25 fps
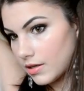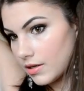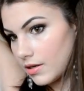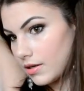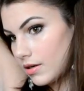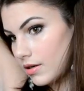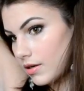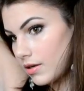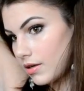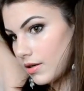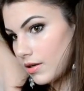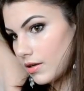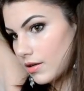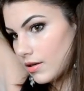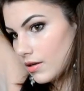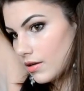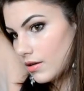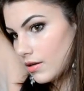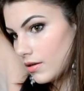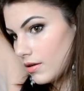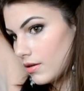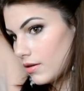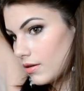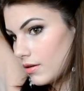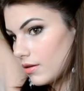
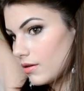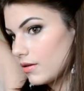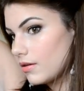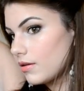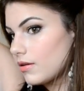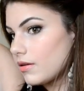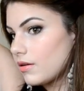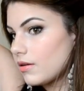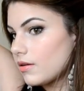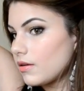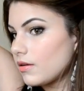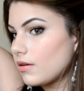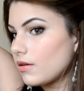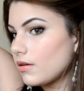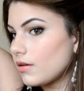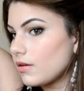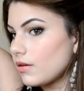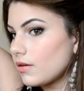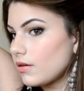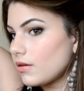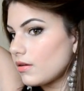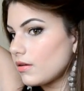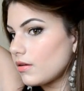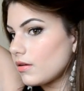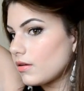
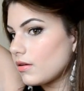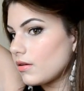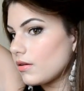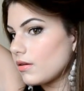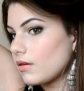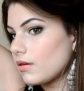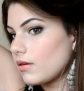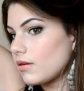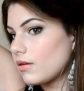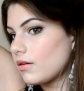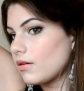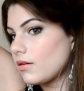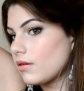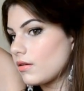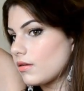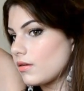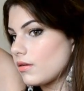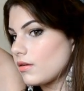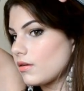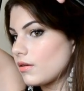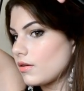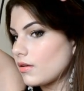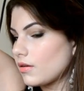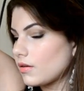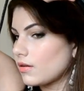
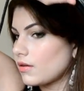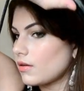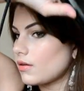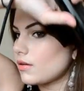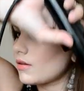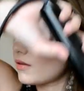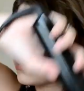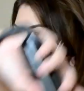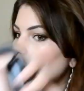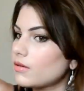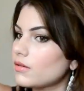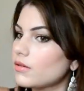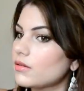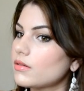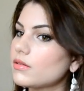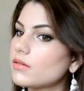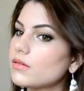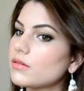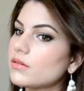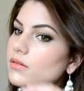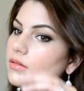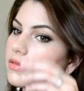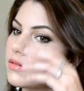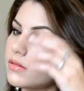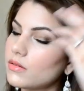
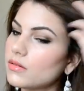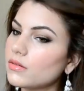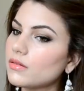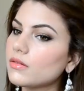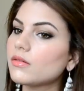Nothing is said.